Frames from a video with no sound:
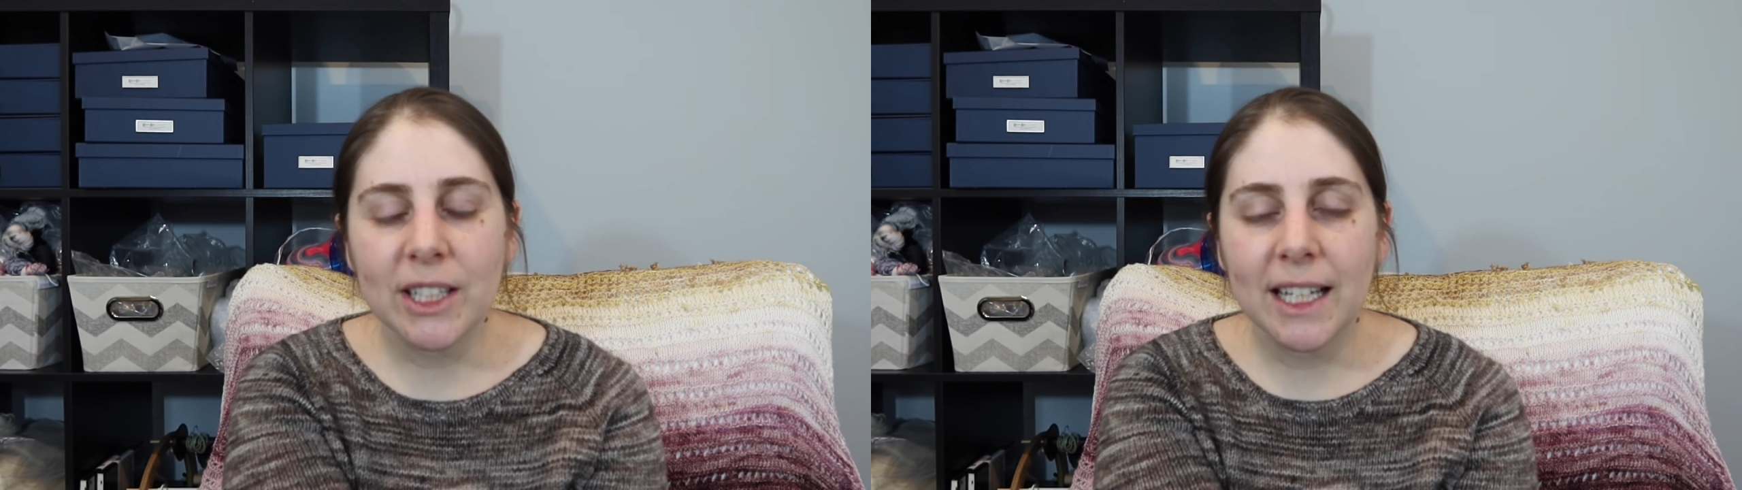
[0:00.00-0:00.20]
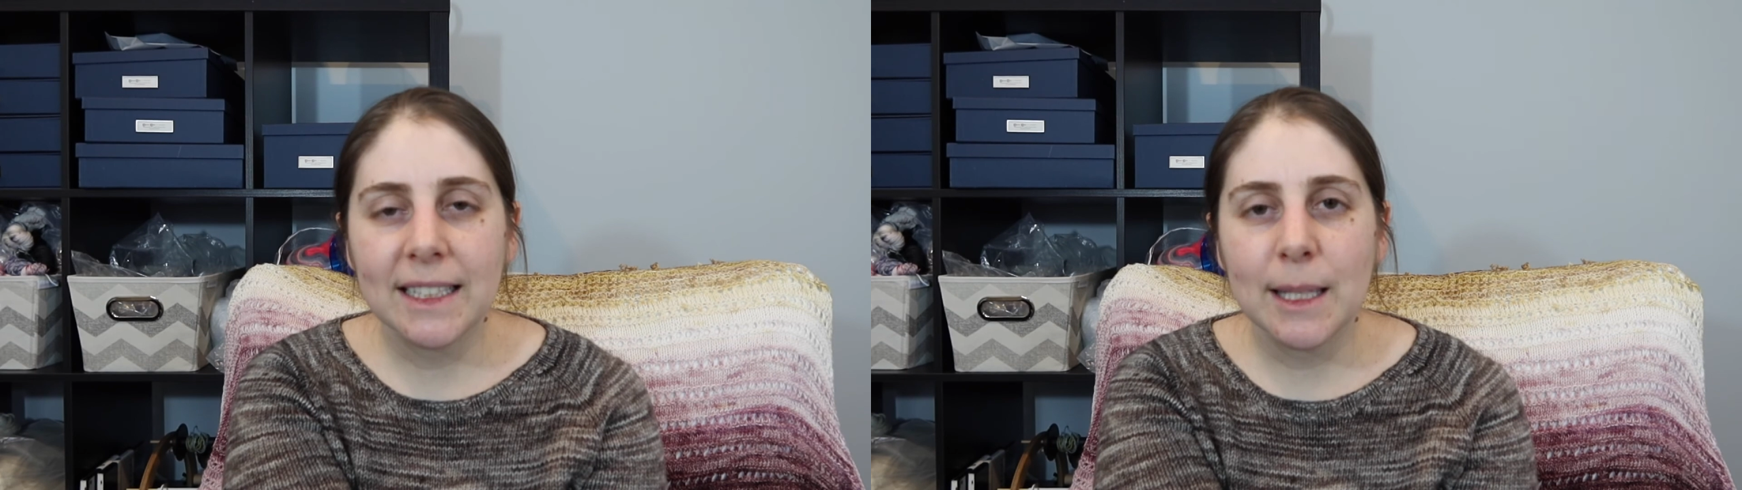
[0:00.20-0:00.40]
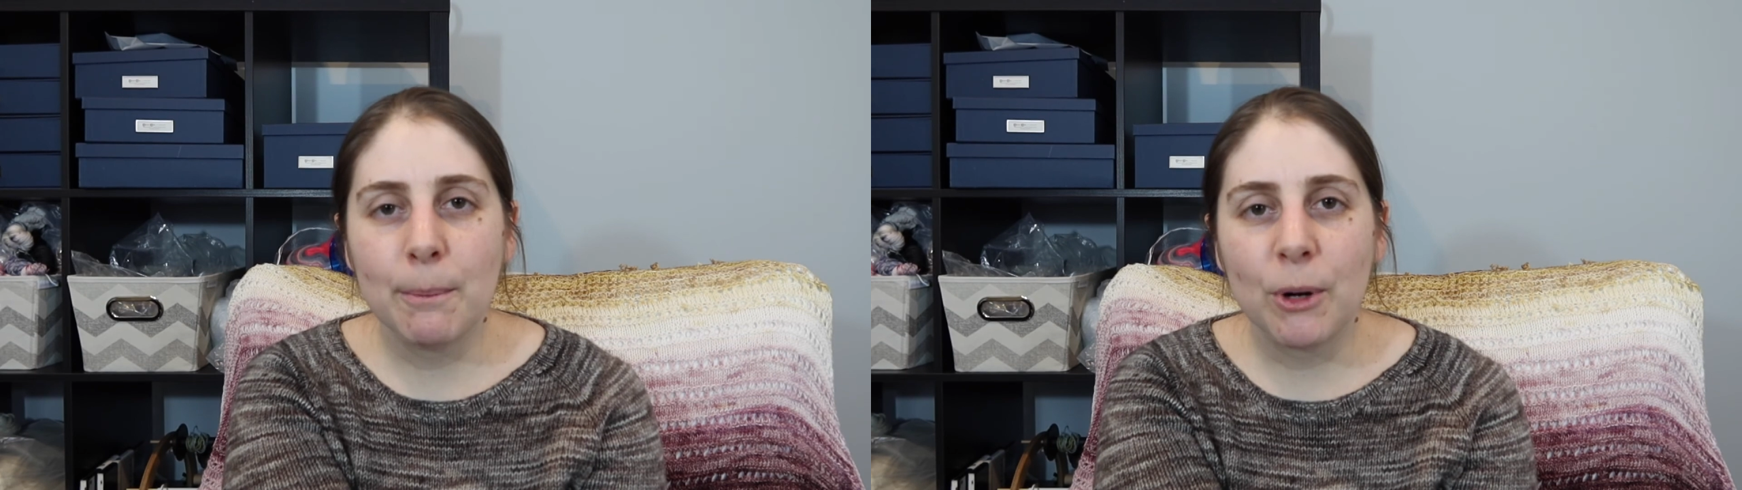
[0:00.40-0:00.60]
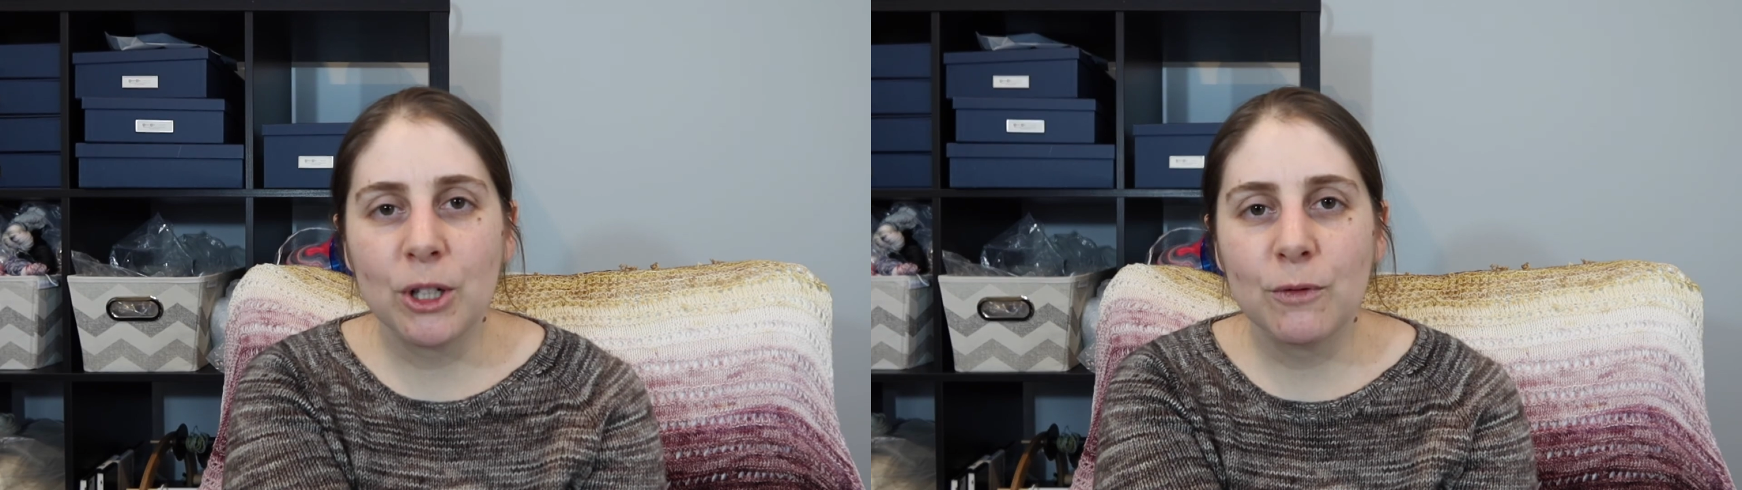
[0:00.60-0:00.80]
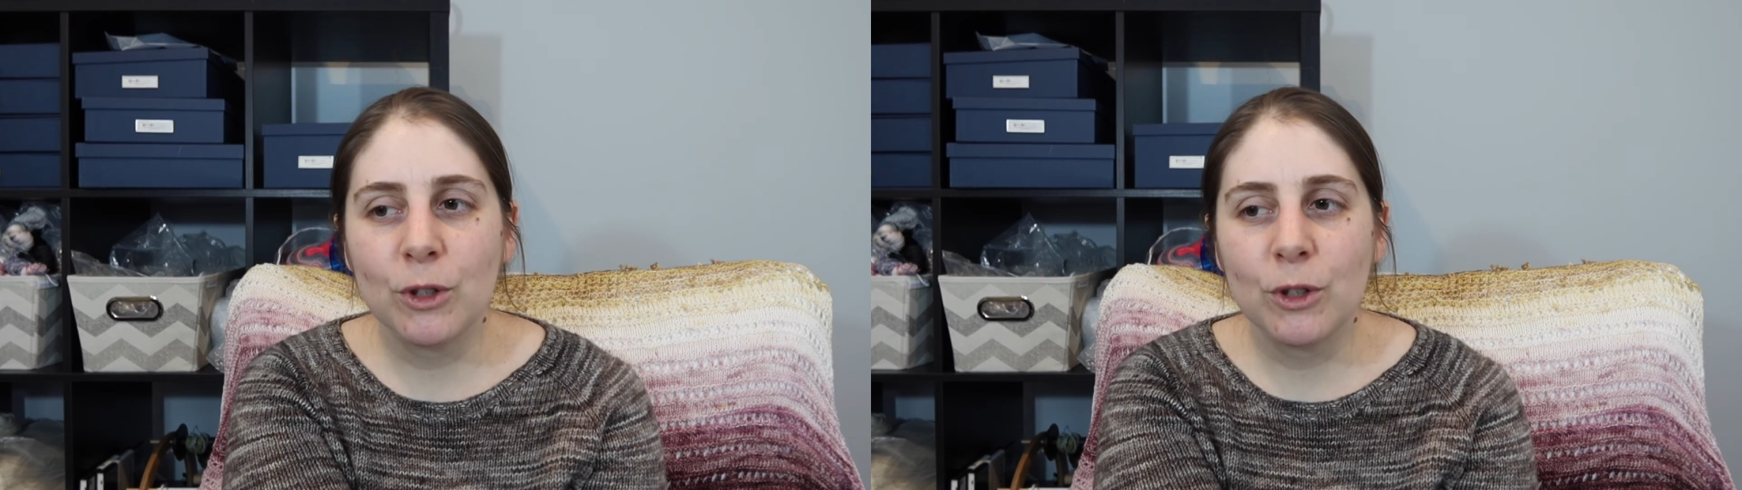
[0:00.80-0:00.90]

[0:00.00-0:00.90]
and I said March